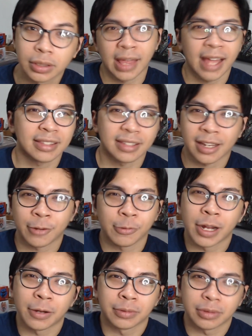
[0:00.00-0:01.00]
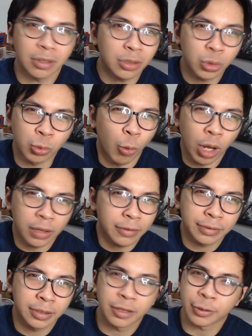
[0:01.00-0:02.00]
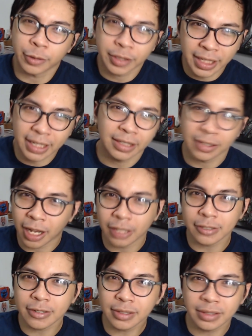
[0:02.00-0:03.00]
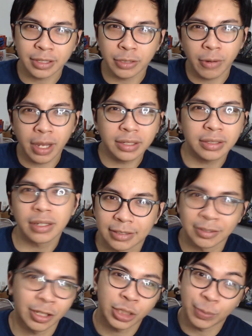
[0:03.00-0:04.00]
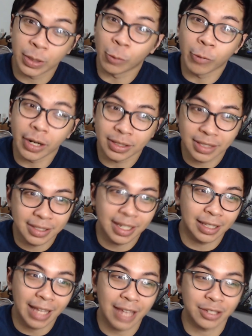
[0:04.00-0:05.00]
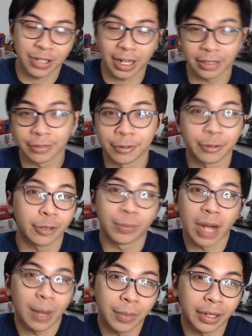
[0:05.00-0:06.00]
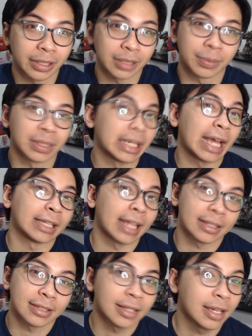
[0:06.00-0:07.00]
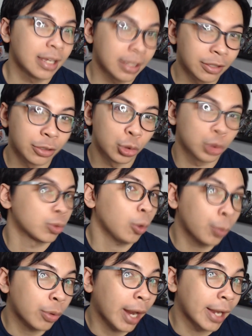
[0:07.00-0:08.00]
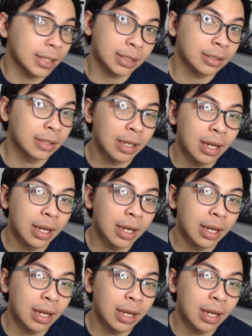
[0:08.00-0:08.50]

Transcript: That's like around $12 to $13 US. Well, it's been a while since I last checked the Funko Pop market, but yeah, that's the usual price.